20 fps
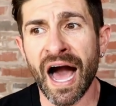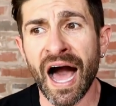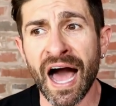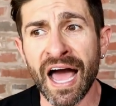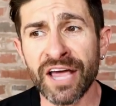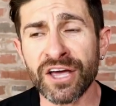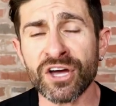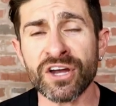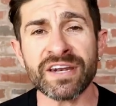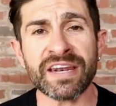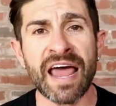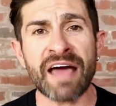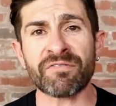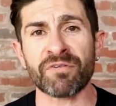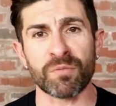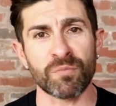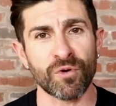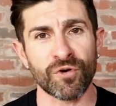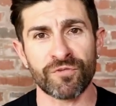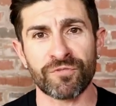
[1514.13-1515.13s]
I could
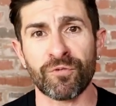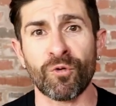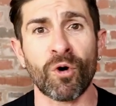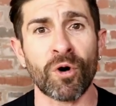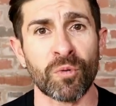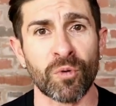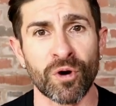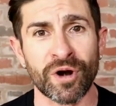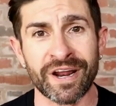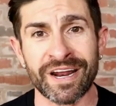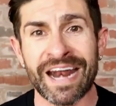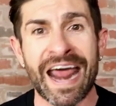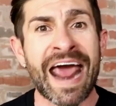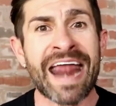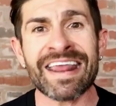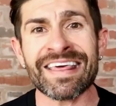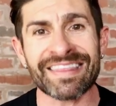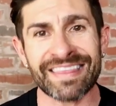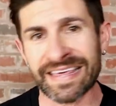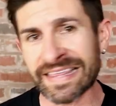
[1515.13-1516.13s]
never move forward in
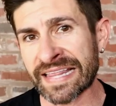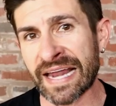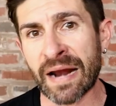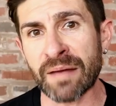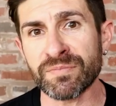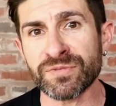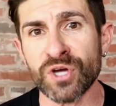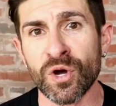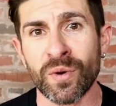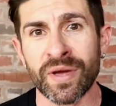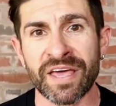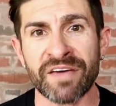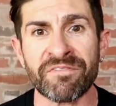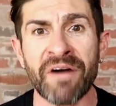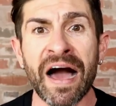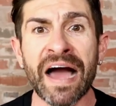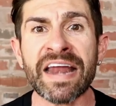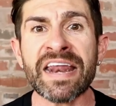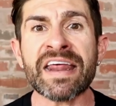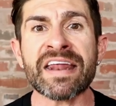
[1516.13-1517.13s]
anything that I'm doing if
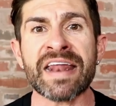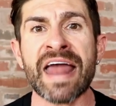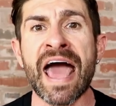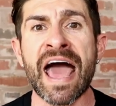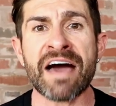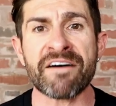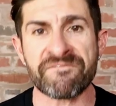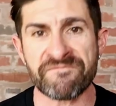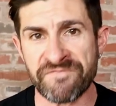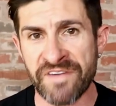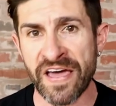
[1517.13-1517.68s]
I didn't have